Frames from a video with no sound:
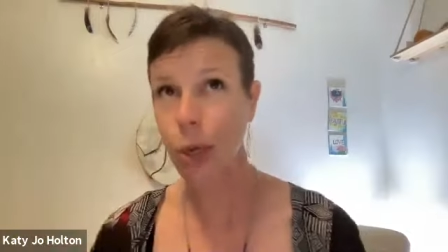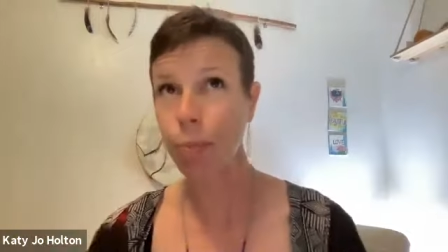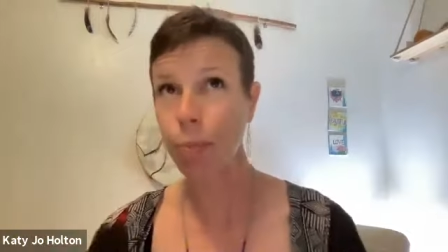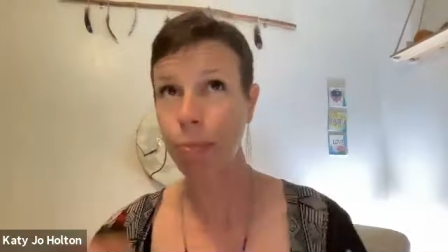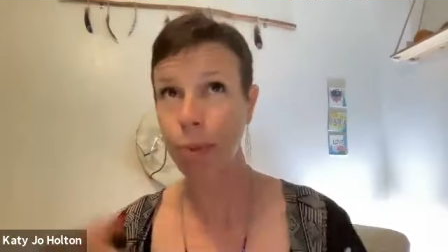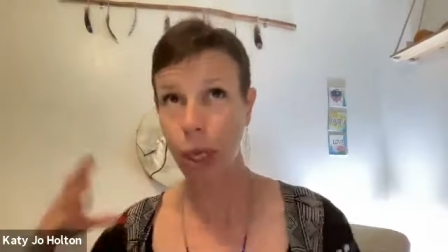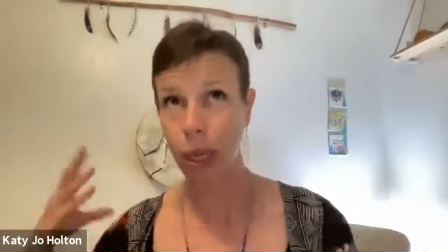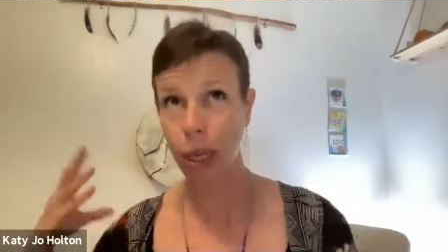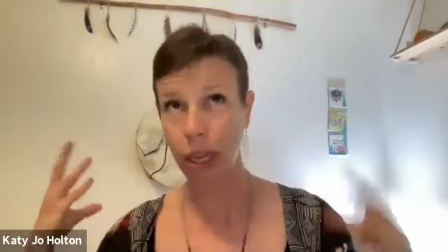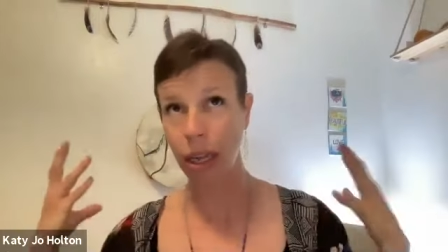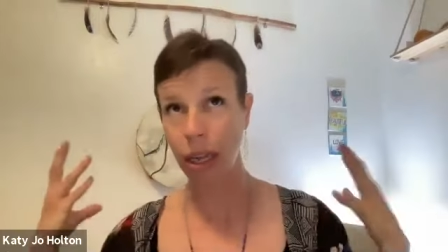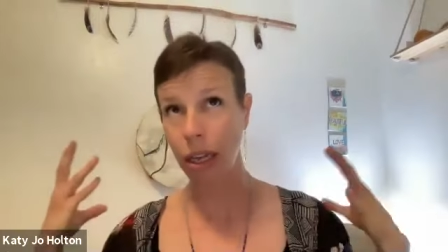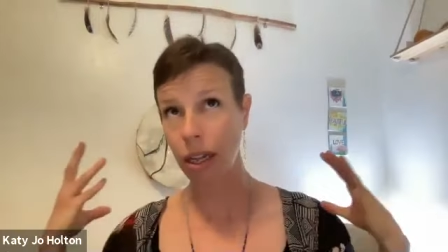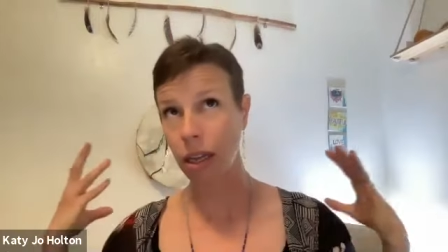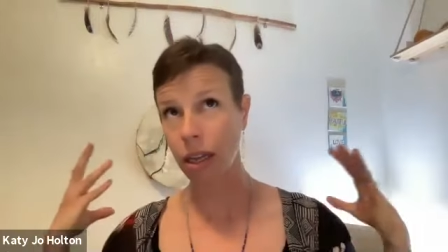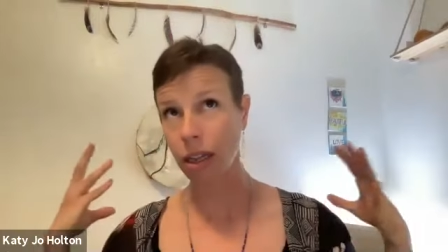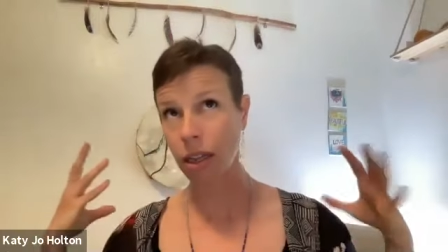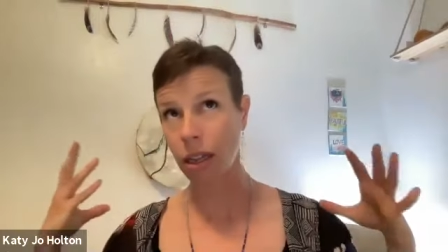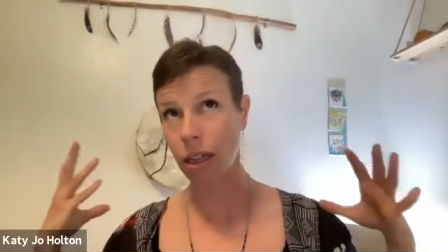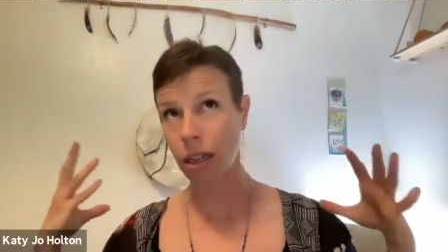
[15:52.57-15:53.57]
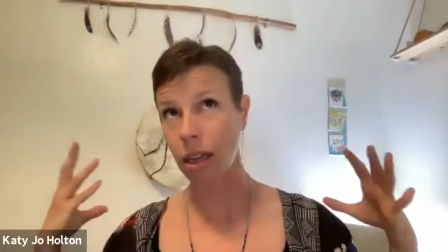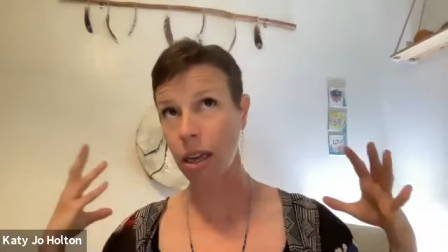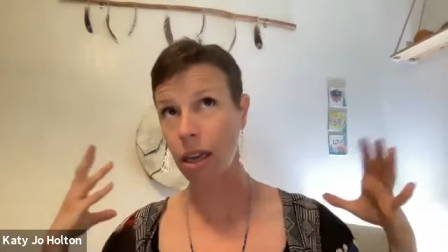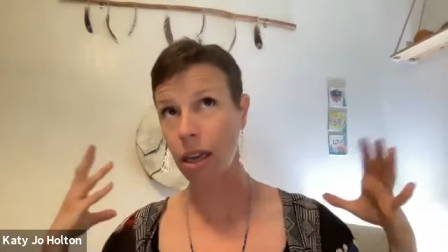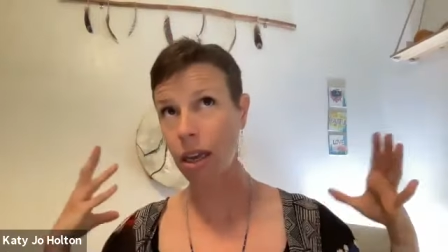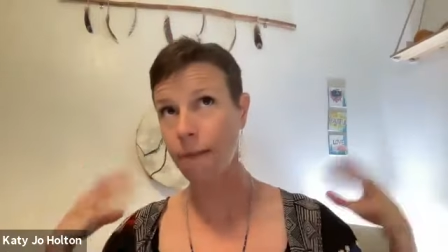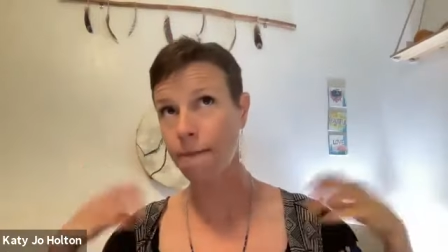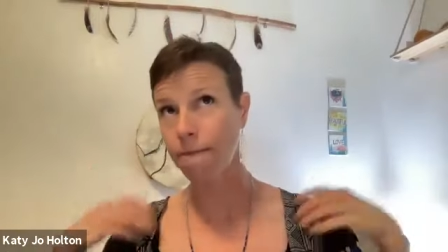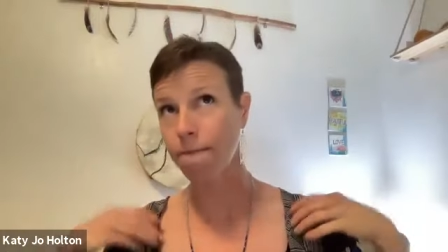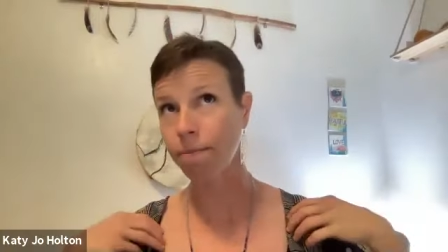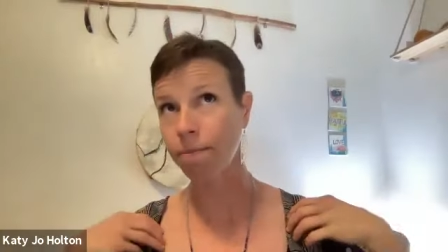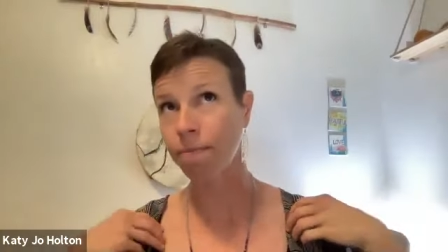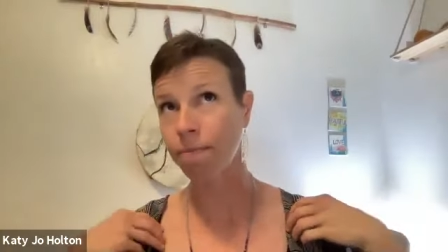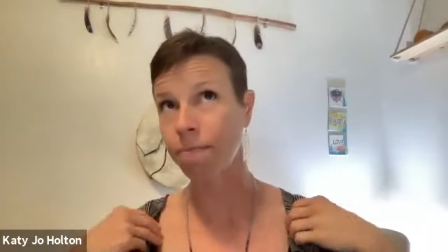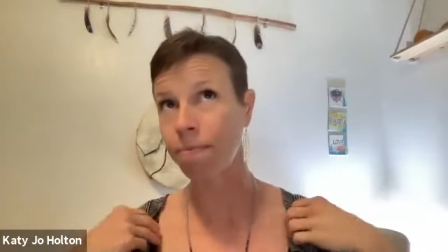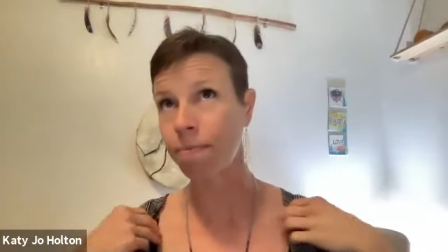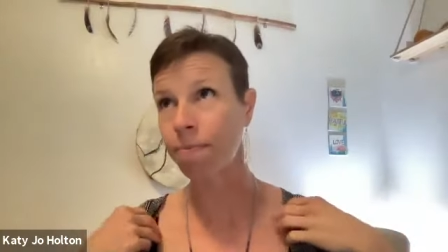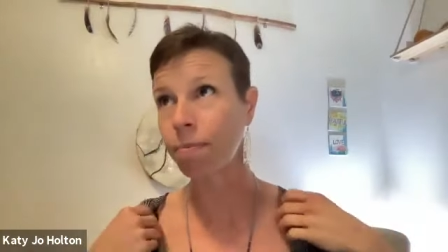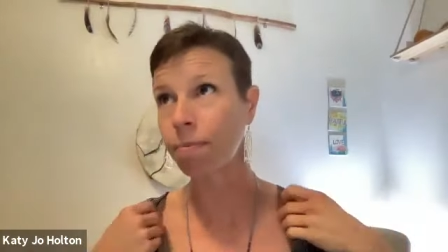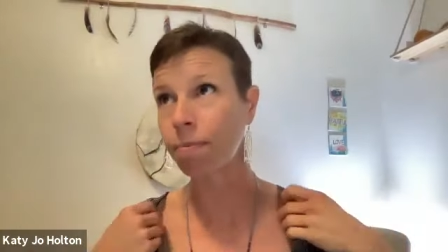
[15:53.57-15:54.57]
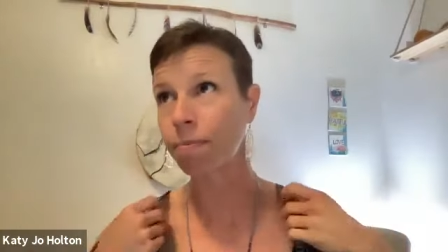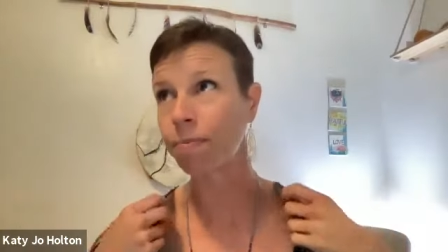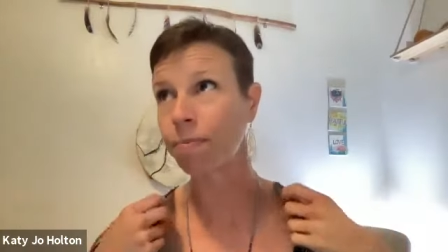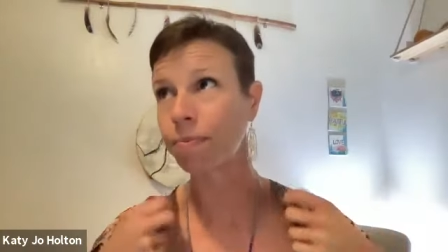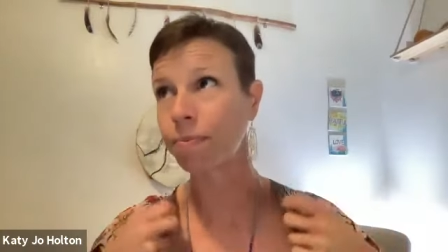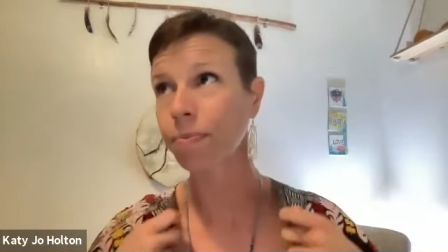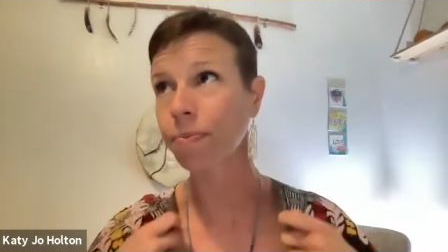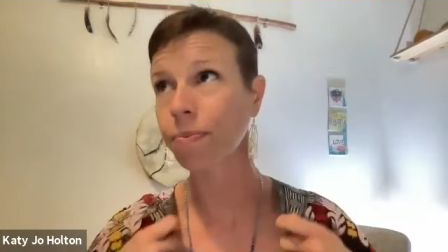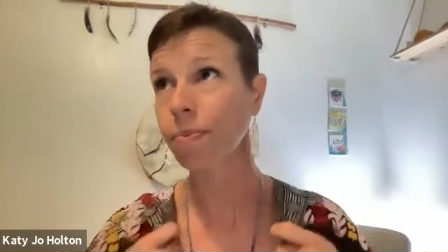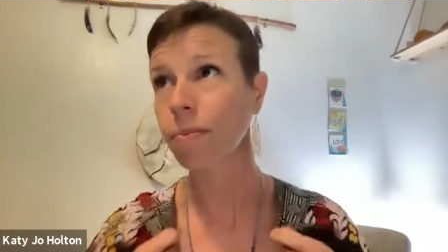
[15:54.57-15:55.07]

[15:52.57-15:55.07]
to be the mm,